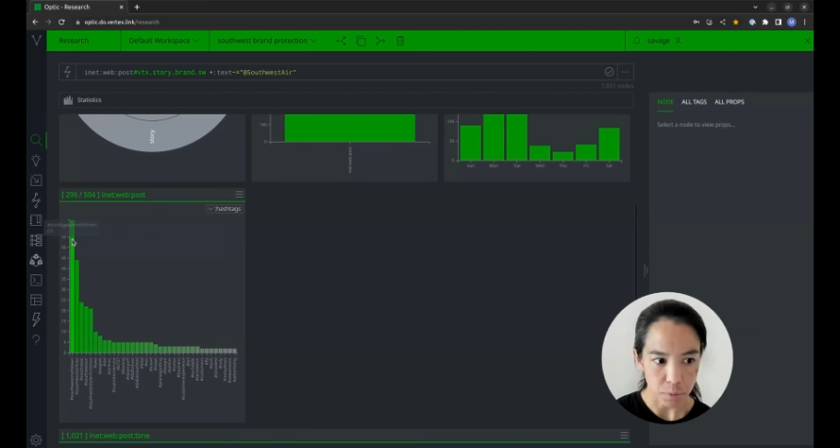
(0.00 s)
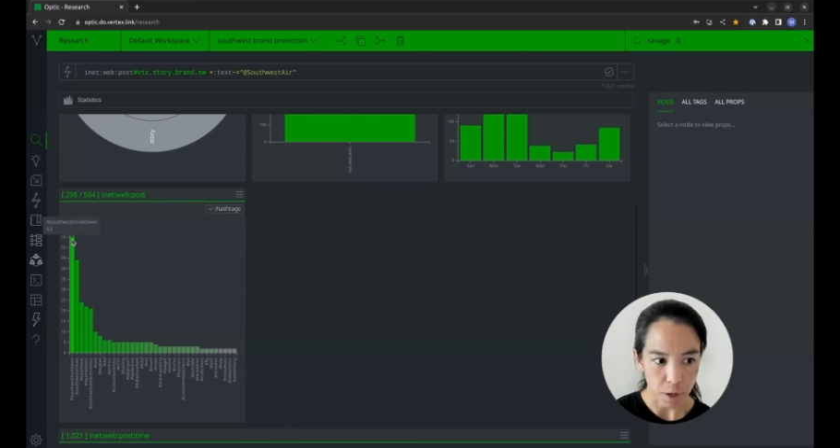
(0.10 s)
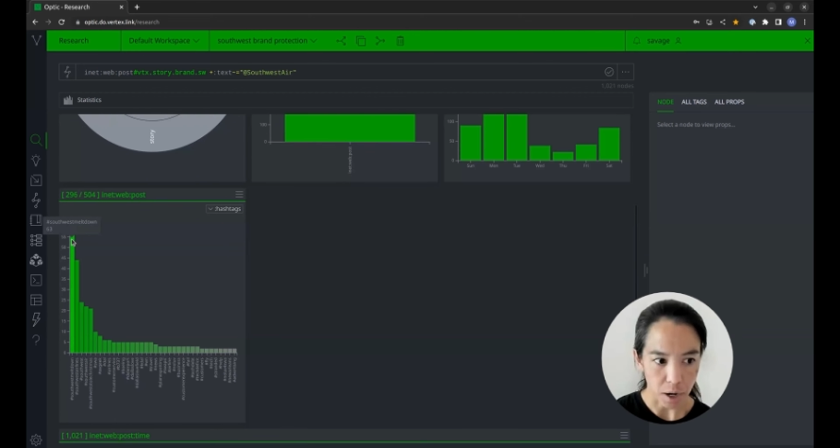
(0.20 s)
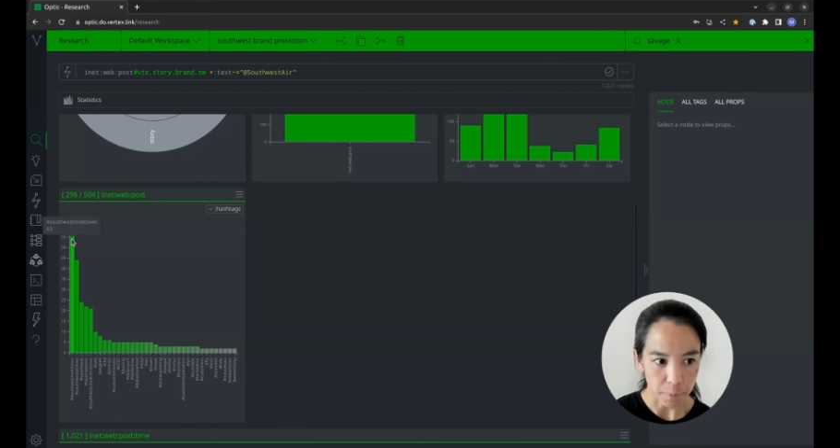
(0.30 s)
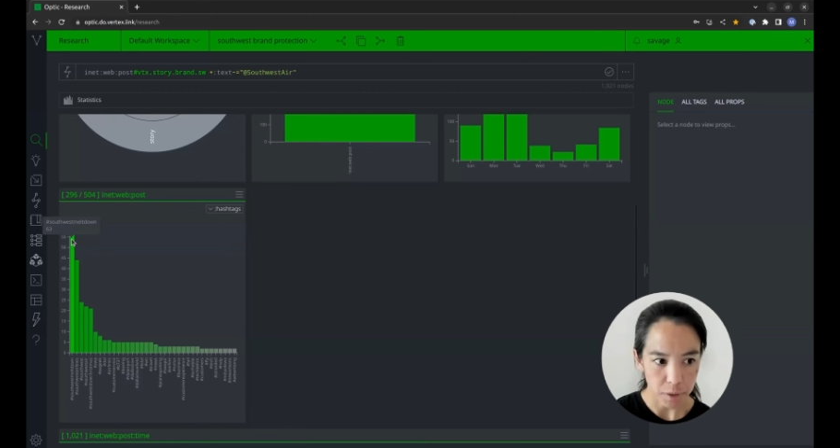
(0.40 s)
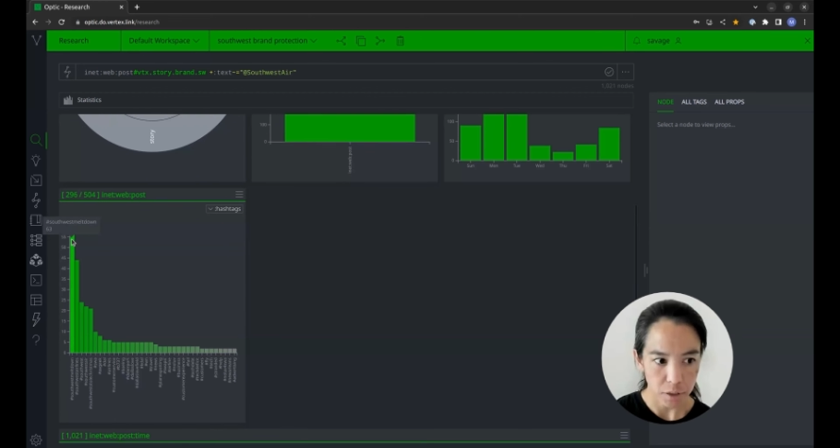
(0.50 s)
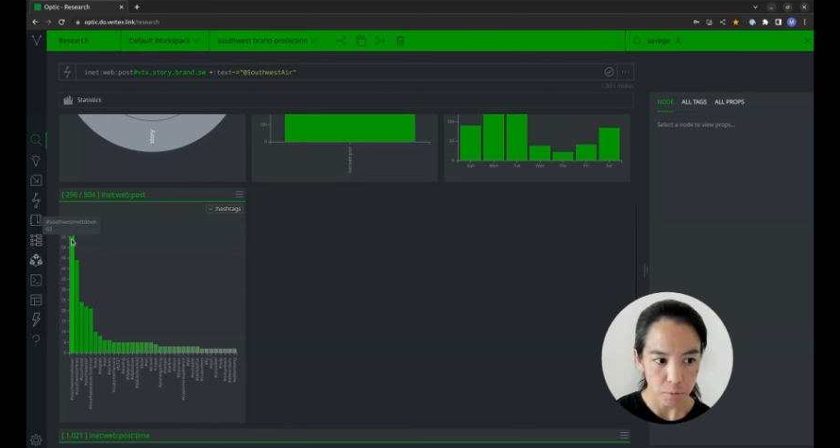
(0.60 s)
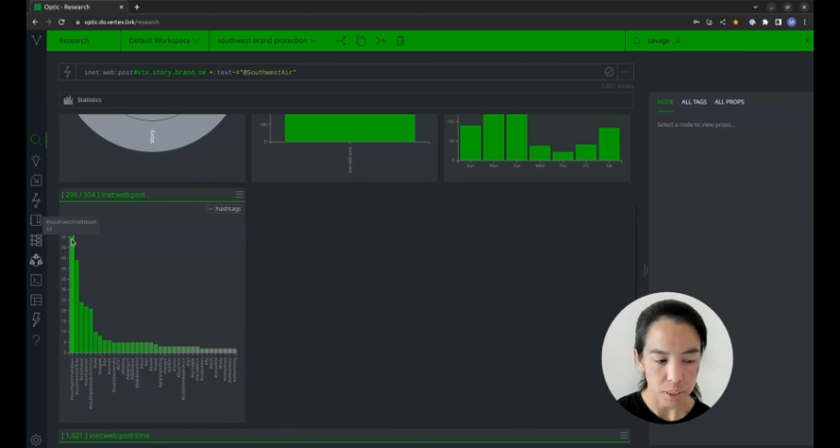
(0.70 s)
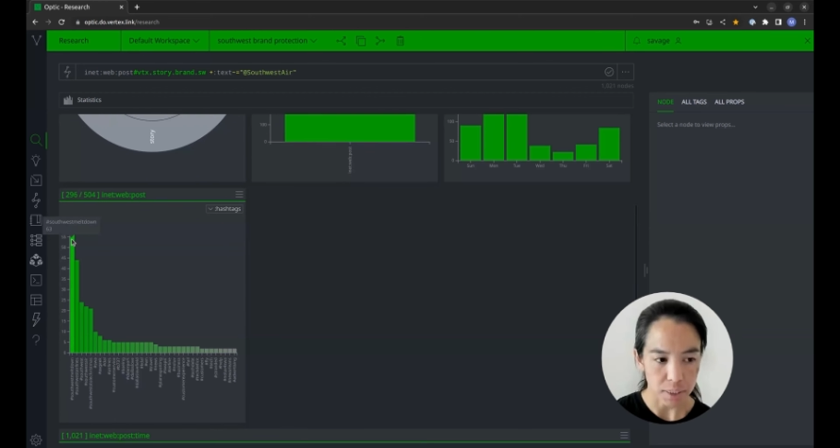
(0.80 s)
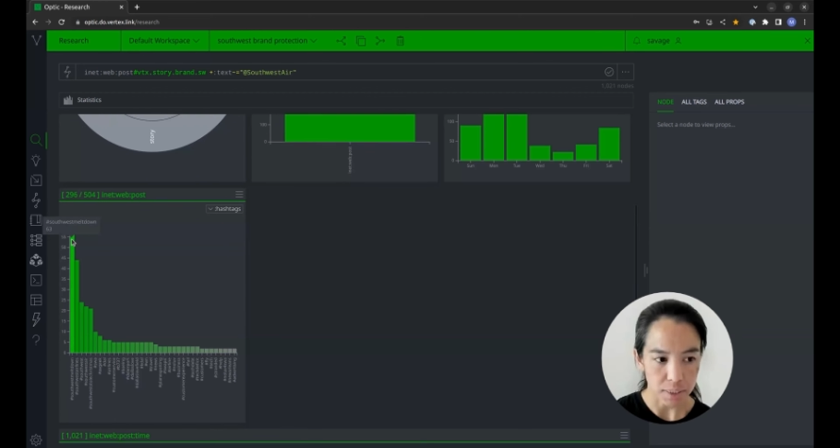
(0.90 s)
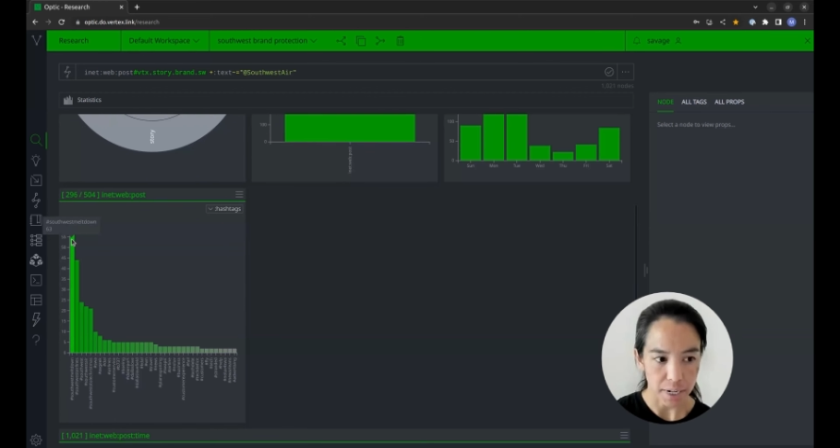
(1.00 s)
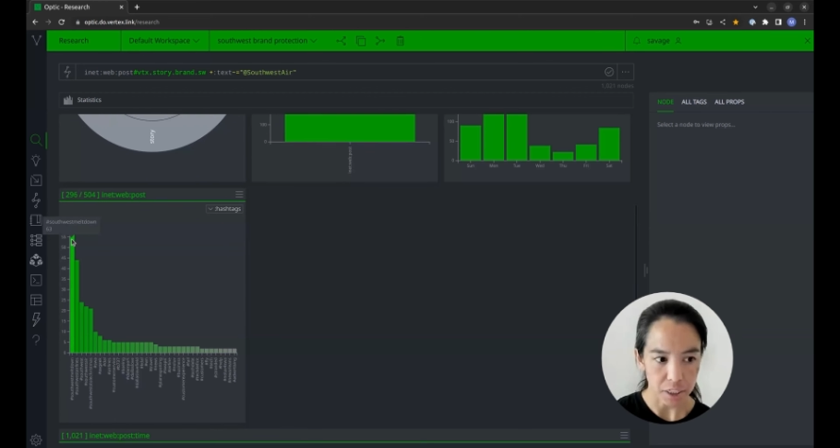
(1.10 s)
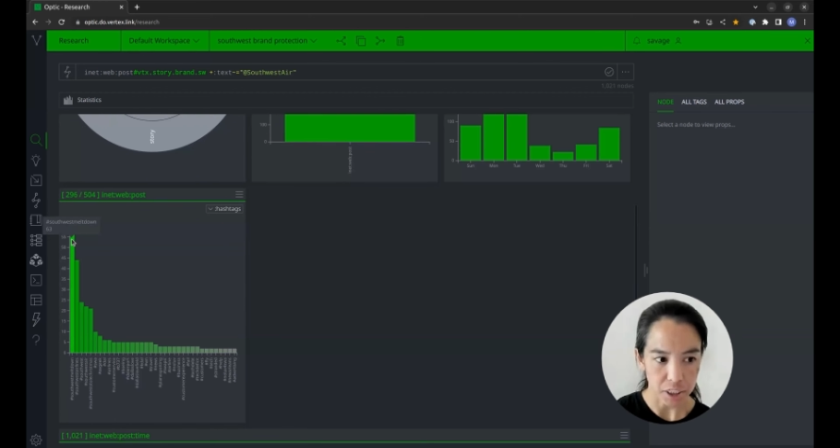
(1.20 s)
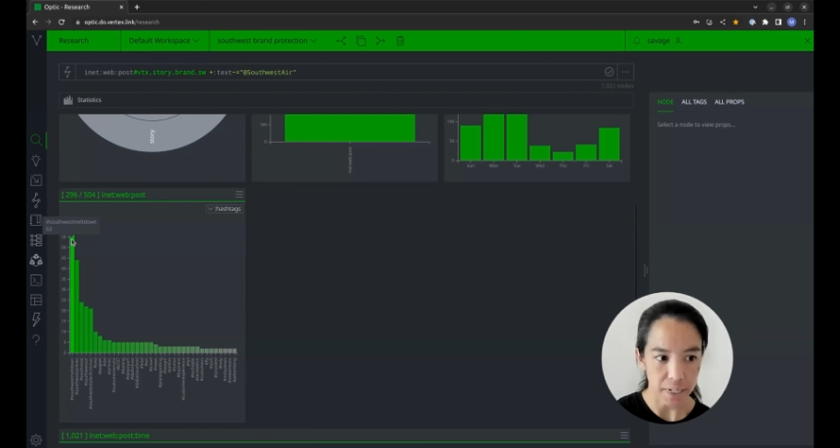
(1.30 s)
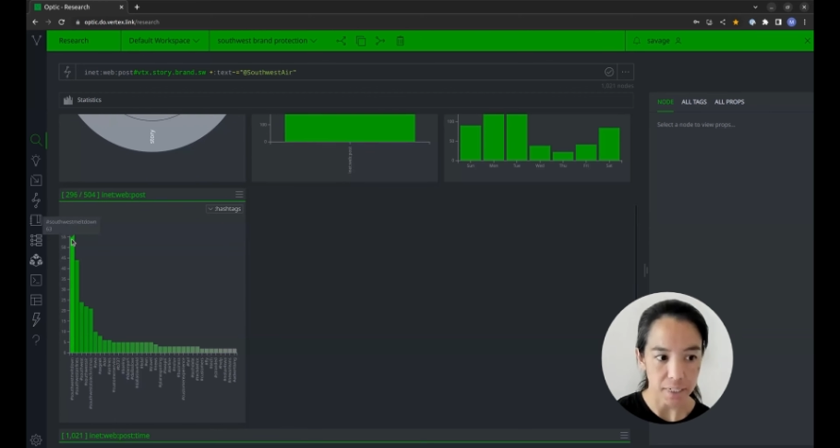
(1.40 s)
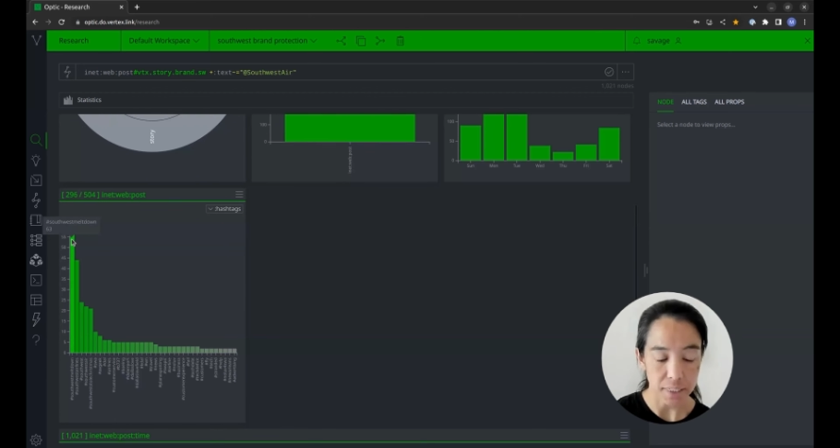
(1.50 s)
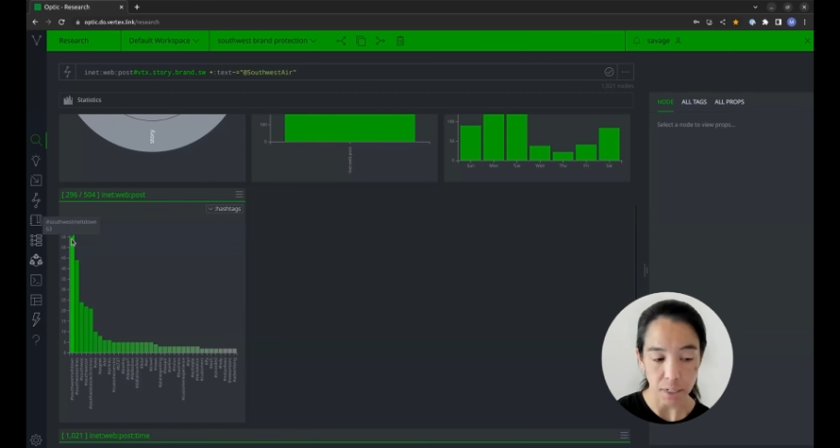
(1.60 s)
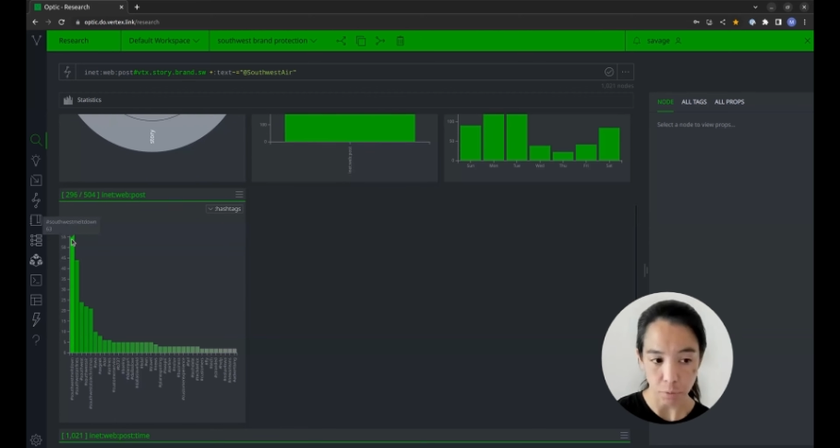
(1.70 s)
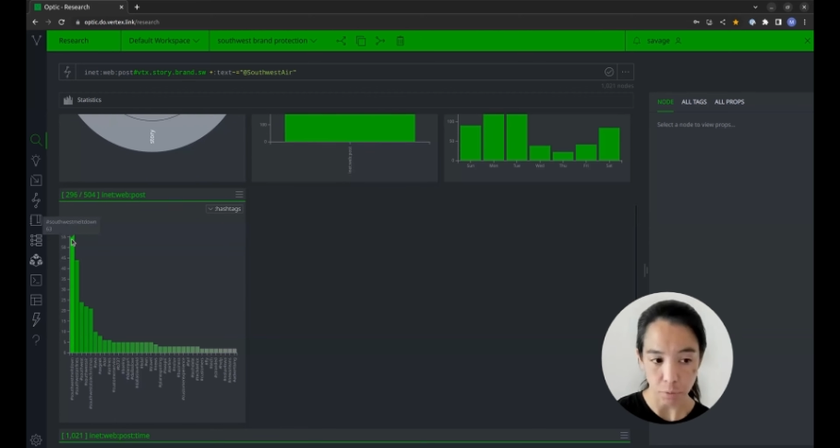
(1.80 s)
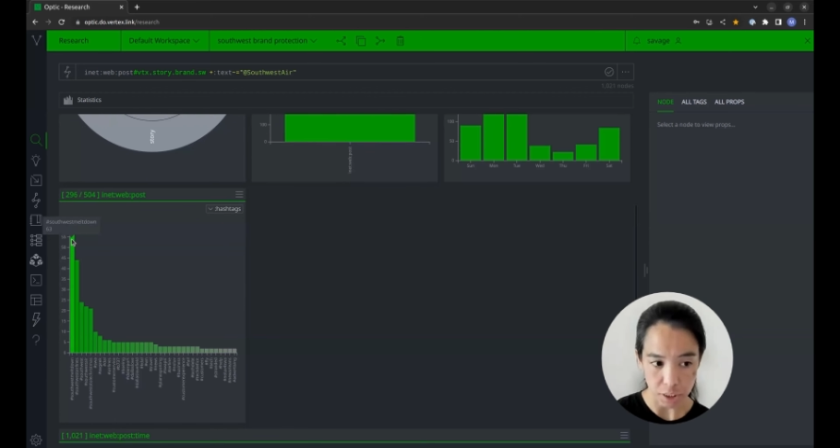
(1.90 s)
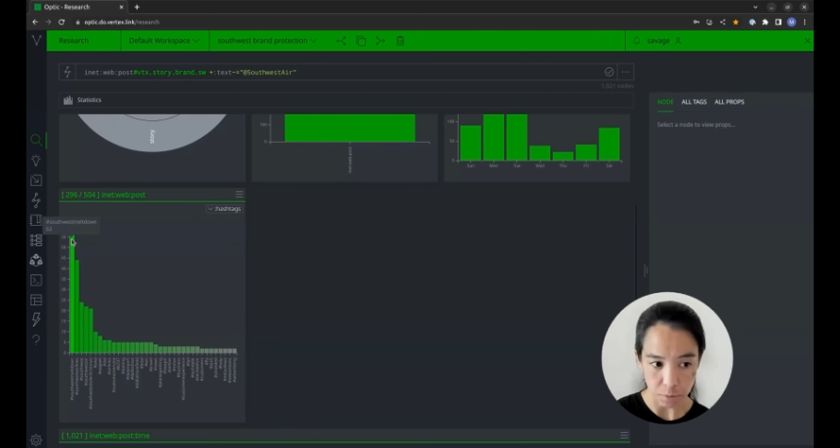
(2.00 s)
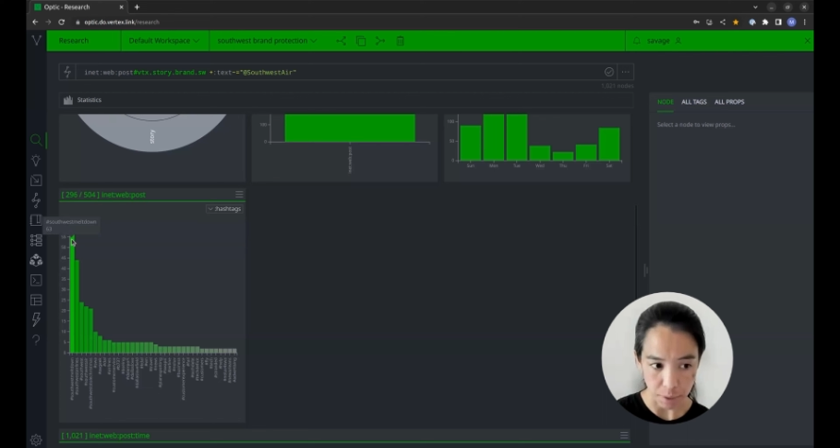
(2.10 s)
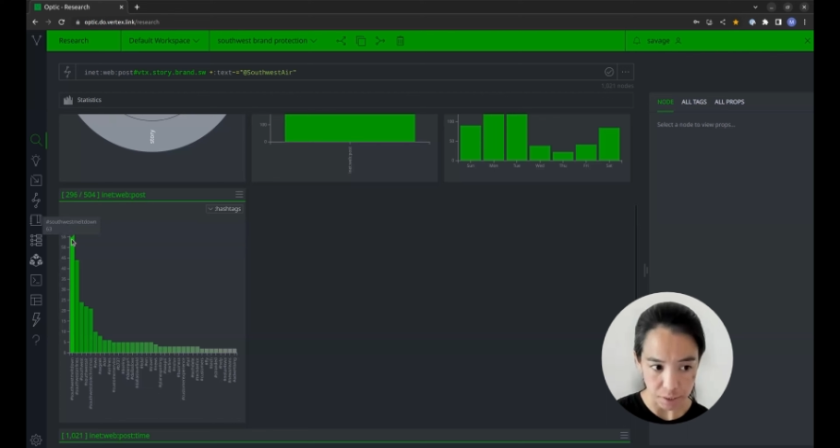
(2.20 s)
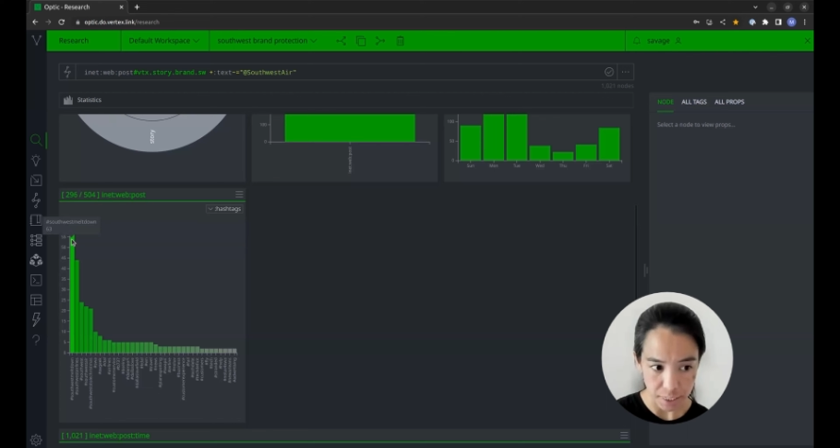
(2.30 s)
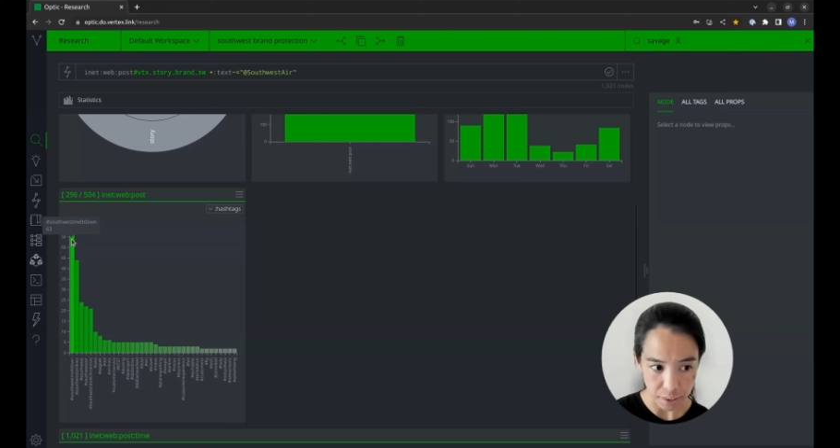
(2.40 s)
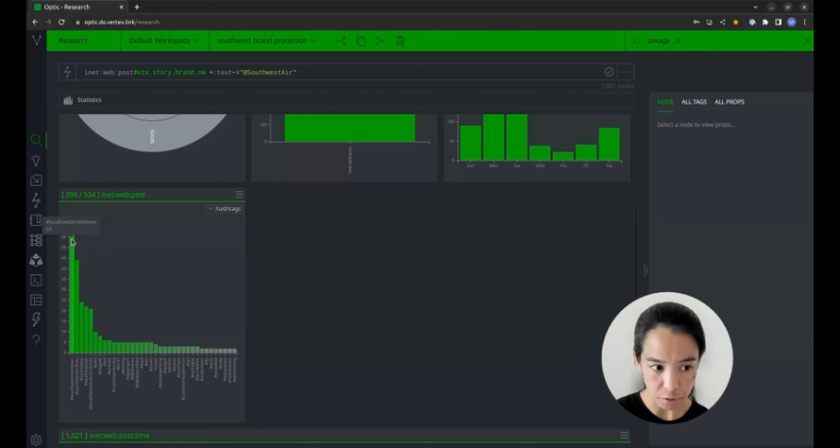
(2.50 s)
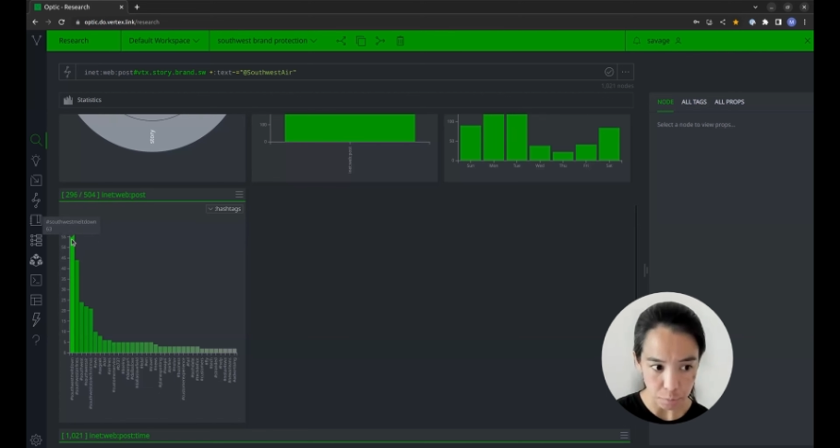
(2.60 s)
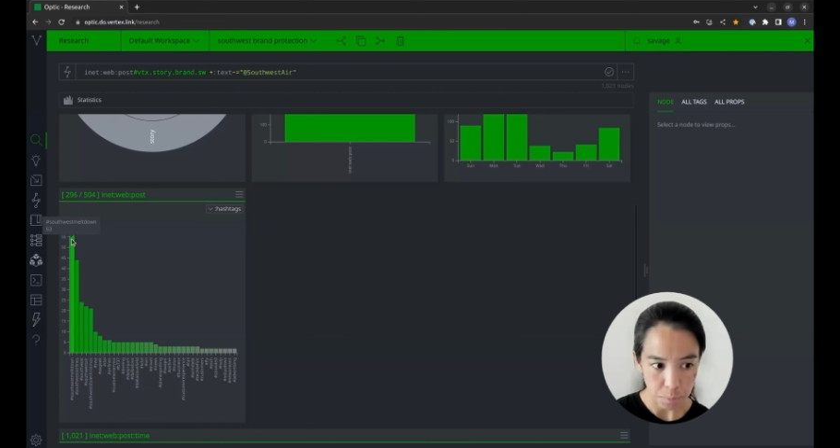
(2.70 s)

popular was hashtag Southwest Meltdown,